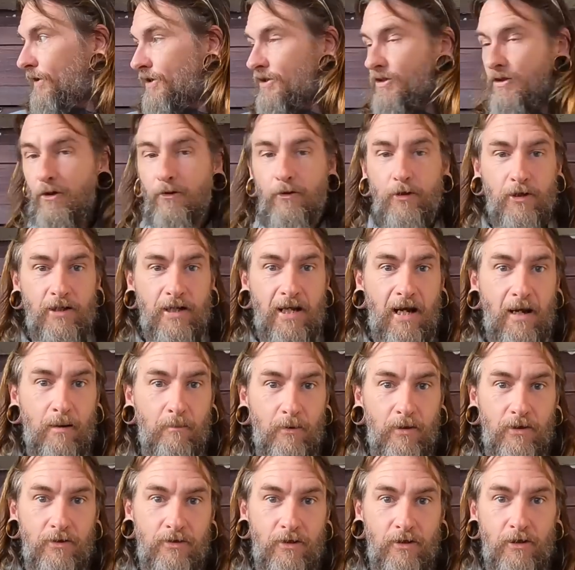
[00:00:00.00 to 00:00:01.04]
if I steal their
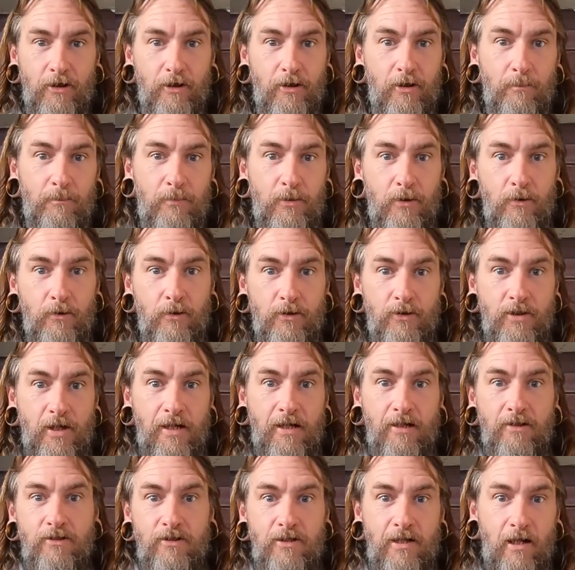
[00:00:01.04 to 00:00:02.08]
cameras and their computers, I
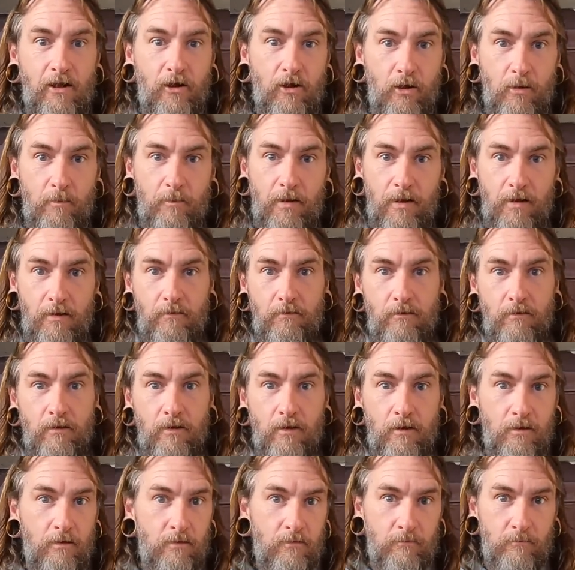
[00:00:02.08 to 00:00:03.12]
can sell them and
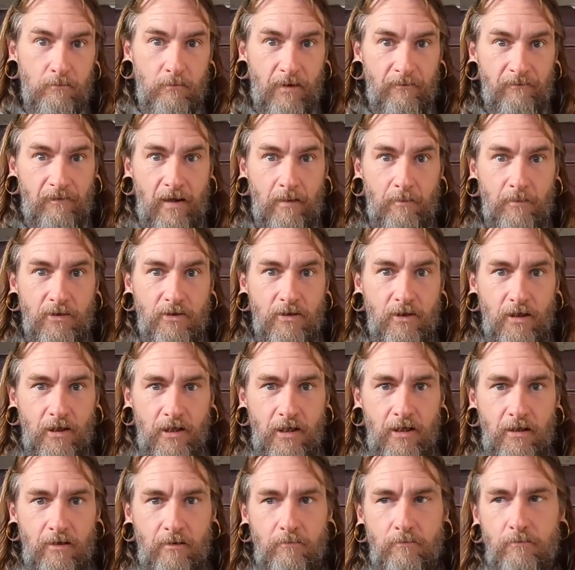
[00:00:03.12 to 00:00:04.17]
my family's going to
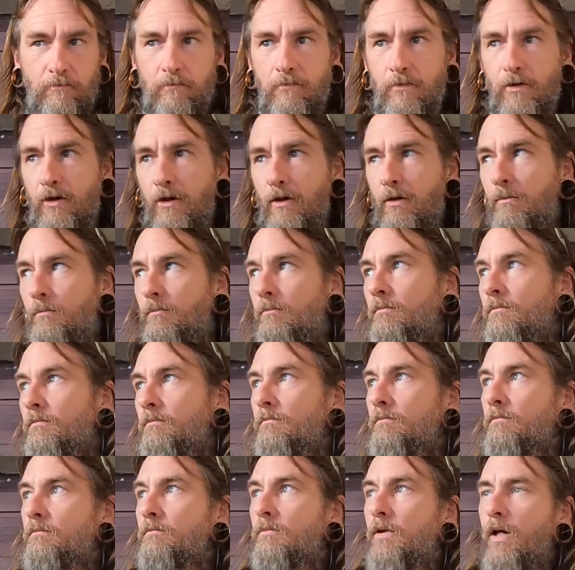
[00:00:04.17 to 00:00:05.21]
eat, you know.
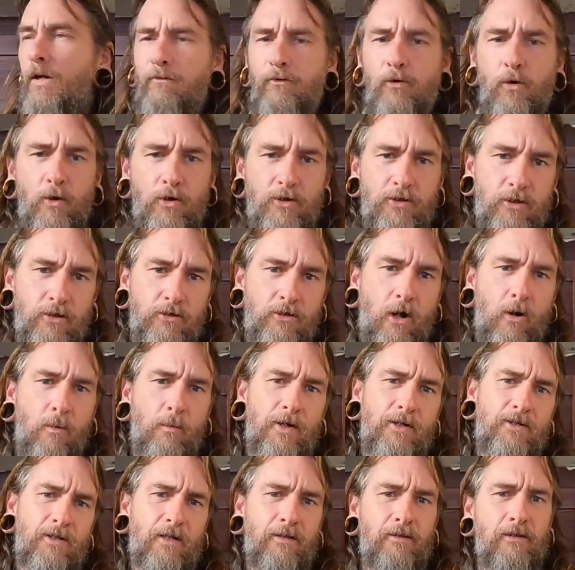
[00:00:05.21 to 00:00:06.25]
And of course, there's
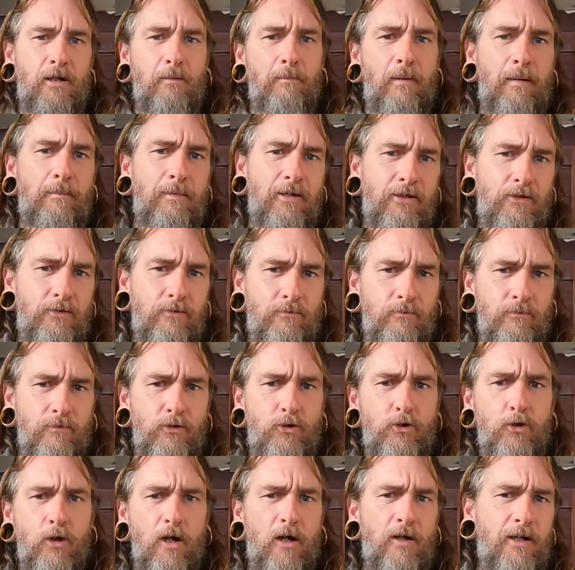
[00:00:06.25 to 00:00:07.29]
always, like, there might be
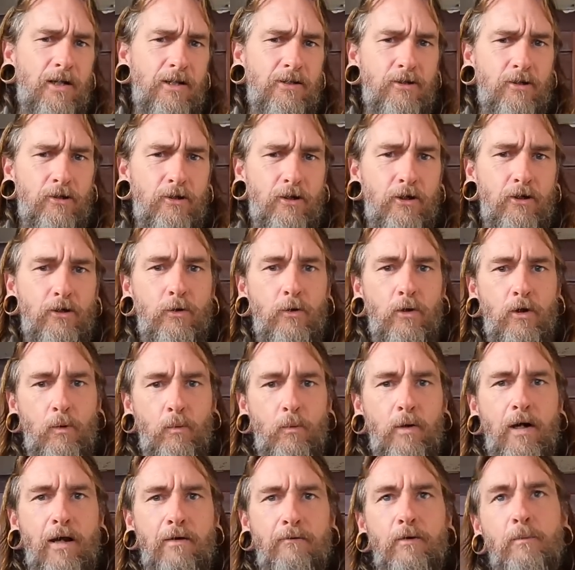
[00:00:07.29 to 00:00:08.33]
druggies that are doing it,
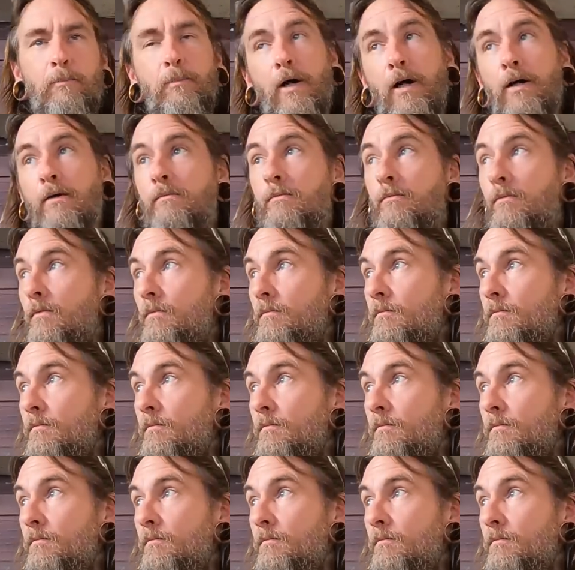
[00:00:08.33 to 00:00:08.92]
whatever. But